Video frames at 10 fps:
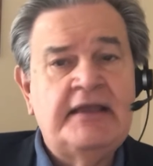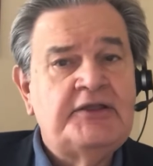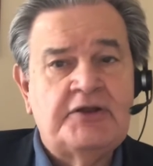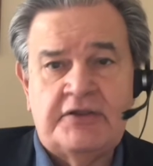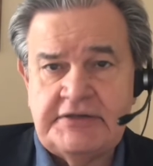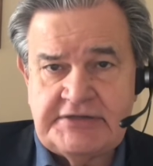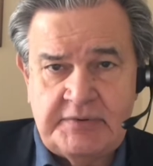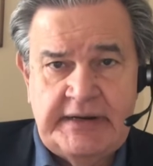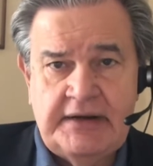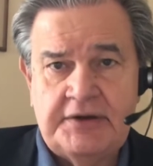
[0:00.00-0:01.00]
You know, there's a
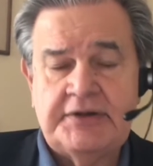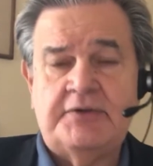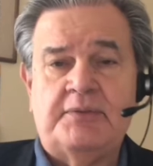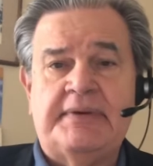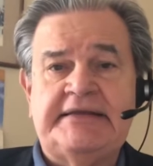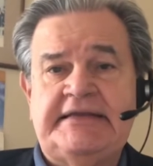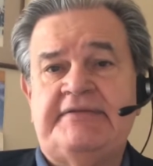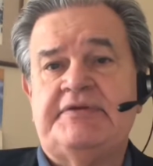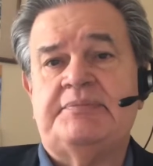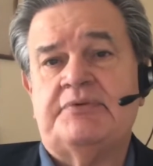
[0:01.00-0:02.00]
great article by
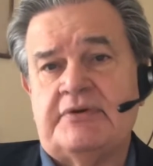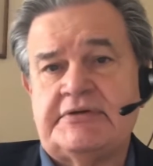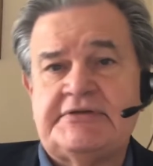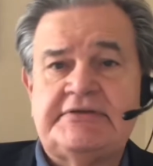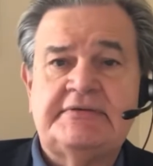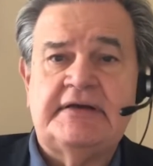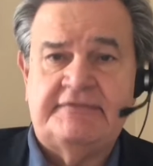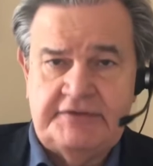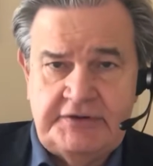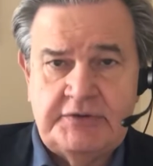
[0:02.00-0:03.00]
David Brooks of
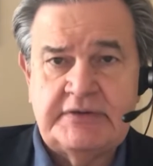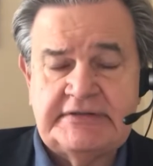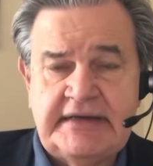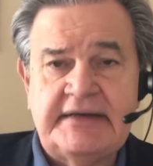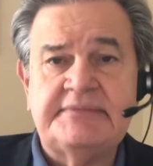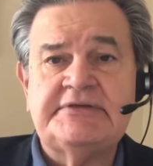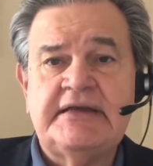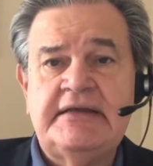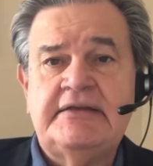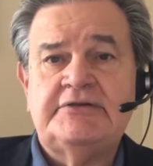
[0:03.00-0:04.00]
the New York Times
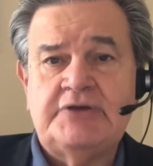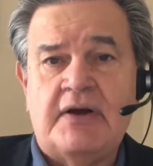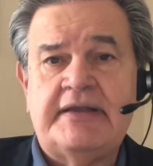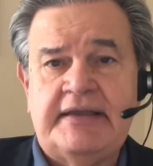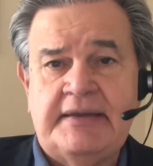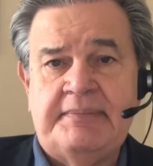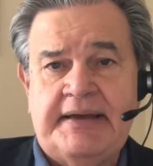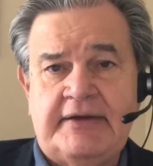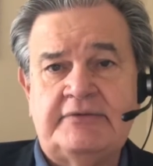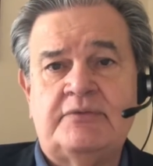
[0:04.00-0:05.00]
talking
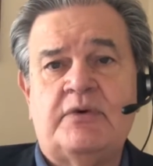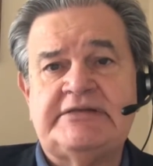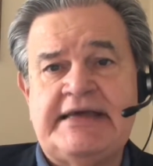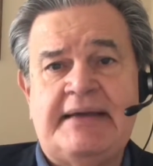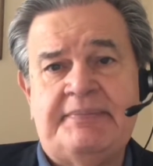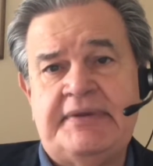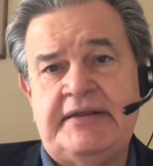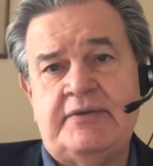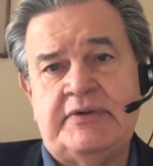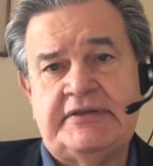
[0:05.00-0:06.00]
about what's
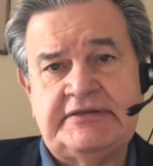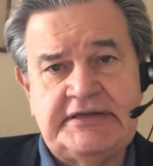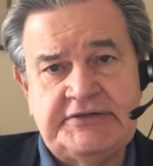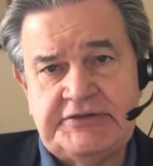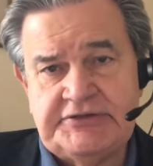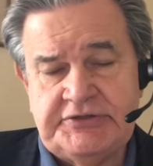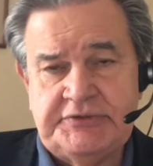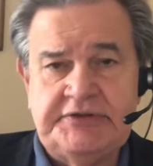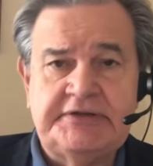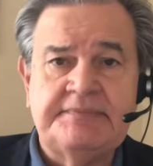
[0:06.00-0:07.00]
happening with the teachers
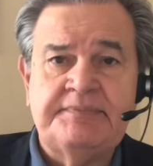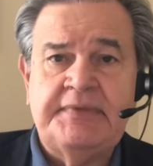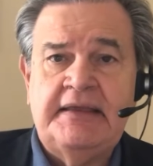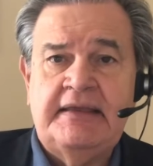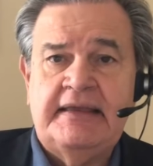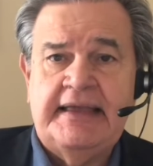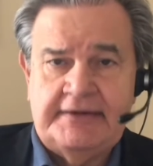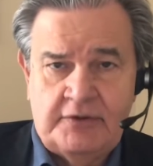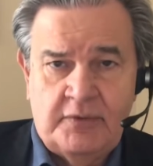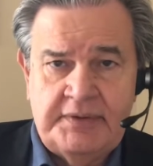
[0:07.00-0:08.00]
union
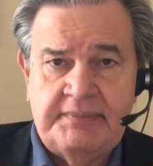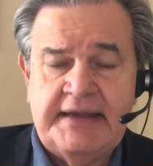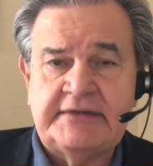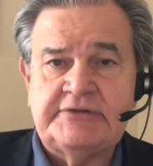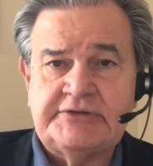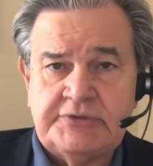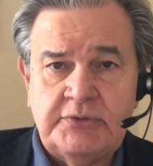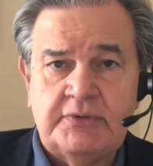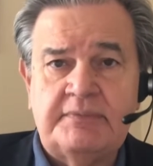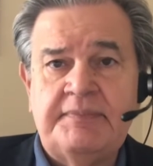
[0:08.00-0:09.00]
and going back to
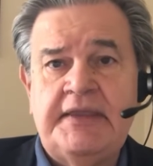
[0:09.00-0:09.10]
school.